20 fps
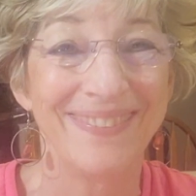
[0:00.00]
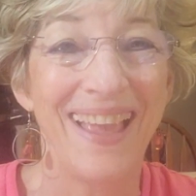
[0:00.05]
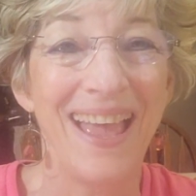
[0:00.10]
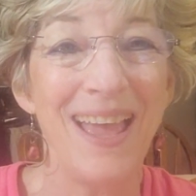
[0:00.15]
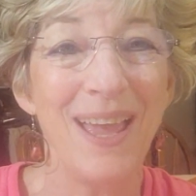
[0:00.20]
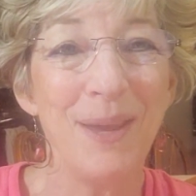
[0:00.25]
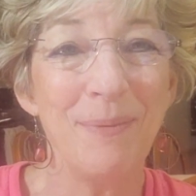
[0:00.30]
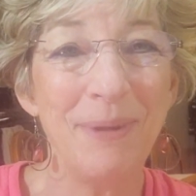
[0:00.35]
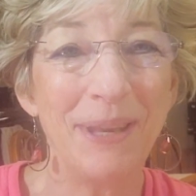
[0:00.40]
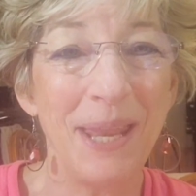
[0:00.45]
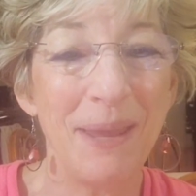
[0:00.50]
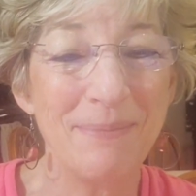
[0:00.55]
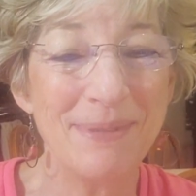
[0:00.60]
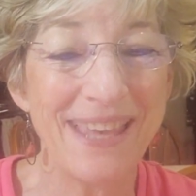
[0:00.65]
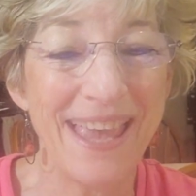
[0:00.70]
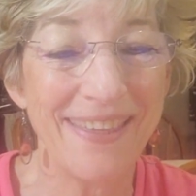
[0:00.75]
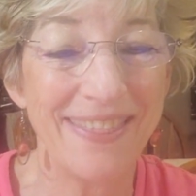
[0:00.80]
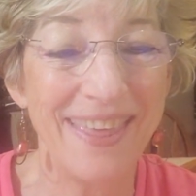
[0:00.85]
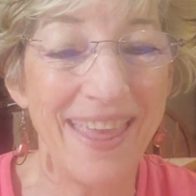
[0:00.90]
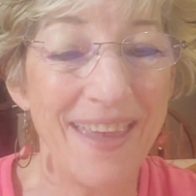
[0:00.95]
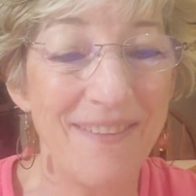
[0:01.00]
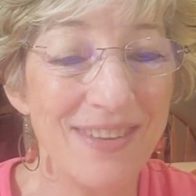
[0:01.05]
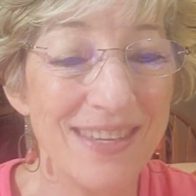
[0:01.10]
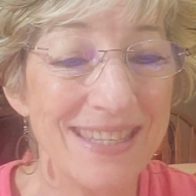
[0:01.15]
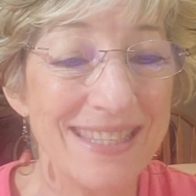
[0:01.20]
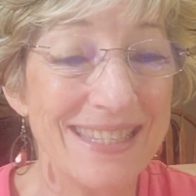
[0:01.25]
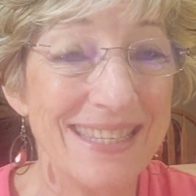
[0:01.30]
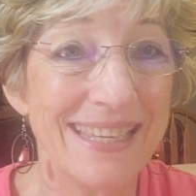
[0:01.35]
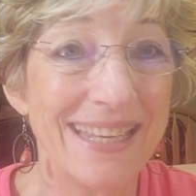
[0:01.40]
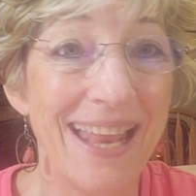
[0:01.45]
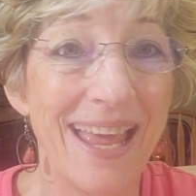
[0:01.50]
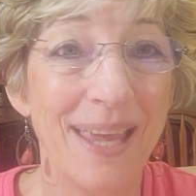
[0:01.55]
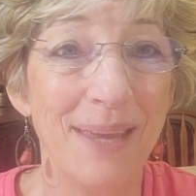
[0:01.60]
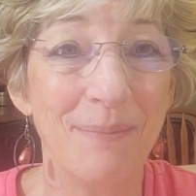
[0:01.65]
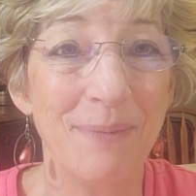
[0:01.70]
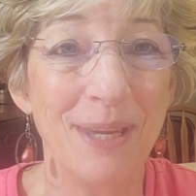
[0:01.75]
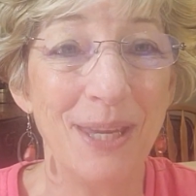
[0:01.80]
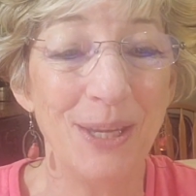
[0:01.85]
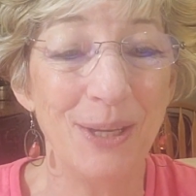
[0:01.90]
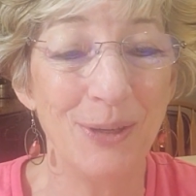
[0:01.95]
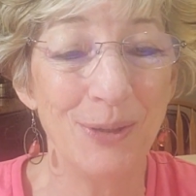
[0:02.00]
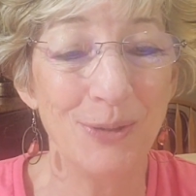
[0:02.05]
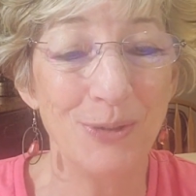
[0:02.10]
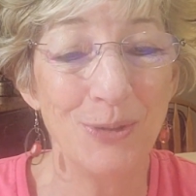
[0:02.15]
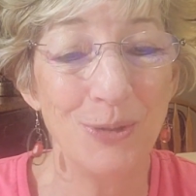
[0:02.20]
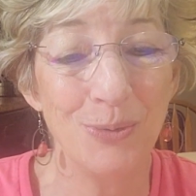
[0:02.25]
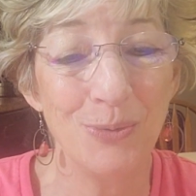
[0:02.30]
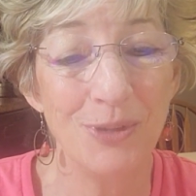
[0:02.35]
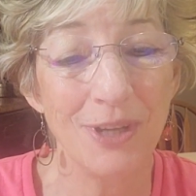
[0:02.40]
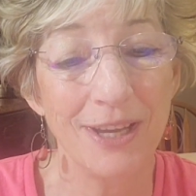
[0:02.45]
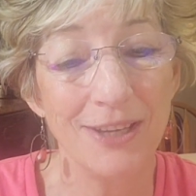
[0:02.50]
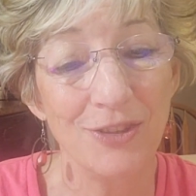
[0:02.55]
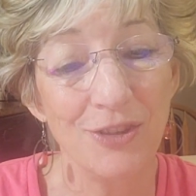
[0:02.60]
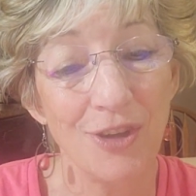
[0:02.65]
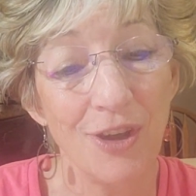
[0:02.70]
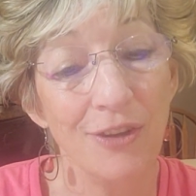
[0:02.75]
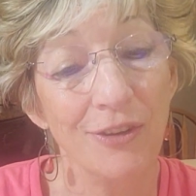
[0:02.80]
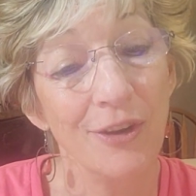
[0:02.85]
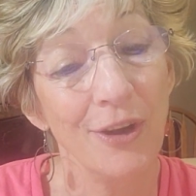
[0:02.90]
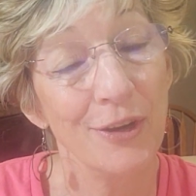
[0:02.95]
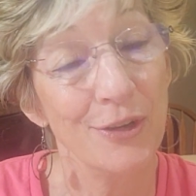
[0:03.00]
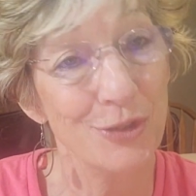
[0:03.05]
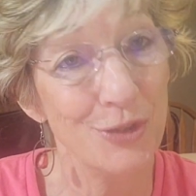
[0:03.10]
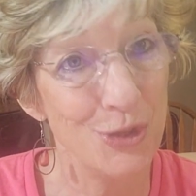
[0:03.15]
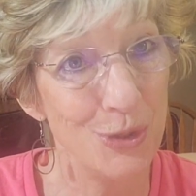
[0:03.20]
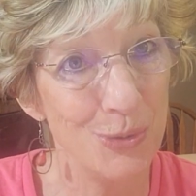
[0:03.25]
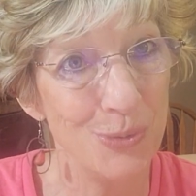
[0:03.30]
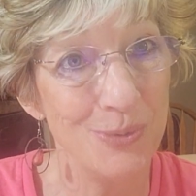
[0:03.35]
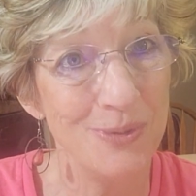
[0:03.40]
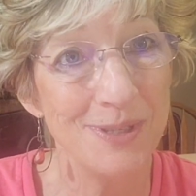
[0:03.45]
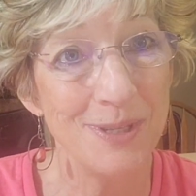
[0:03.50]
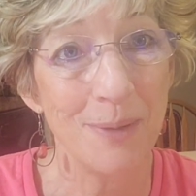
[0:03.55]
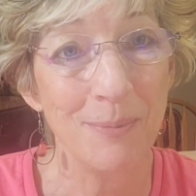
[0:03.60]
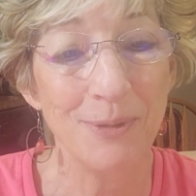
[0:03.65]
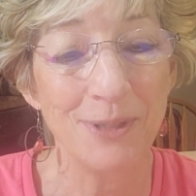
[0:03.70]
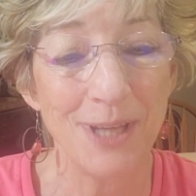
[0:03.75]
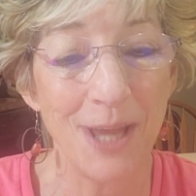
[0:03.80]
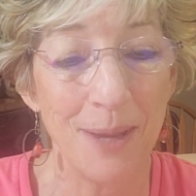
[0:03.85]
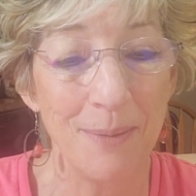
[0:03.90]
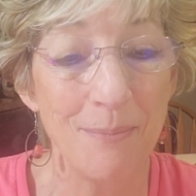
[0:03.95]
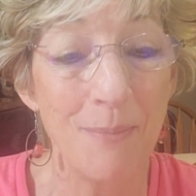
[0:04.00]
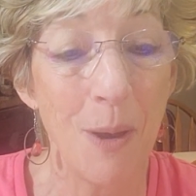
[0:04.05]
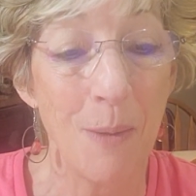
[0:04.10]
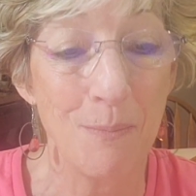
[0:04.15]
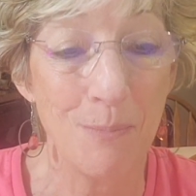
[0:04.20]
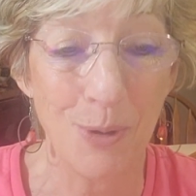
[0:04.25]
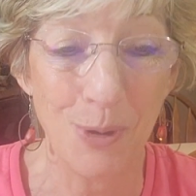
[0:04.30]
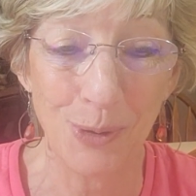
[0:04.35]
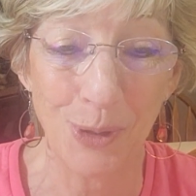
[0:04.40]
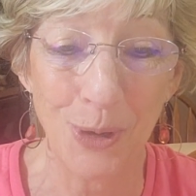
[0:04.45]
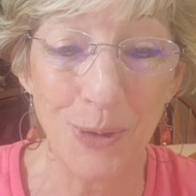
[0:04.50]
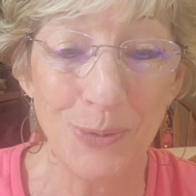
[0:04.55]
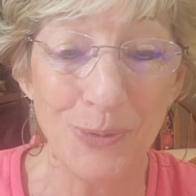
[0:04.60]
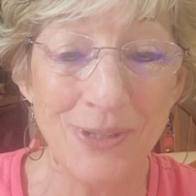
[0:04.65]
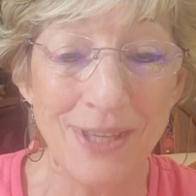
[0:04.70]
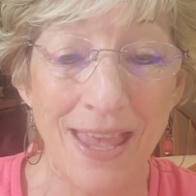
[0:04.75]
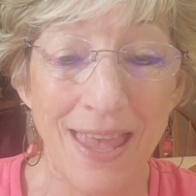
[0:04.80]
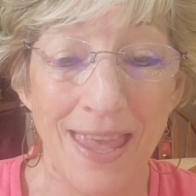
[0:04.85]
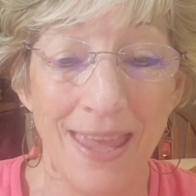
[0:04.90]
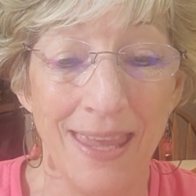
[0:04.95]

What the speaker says: Hi, my name's Kathy Evans, and I'm here to touch on our June summertime BOGOs.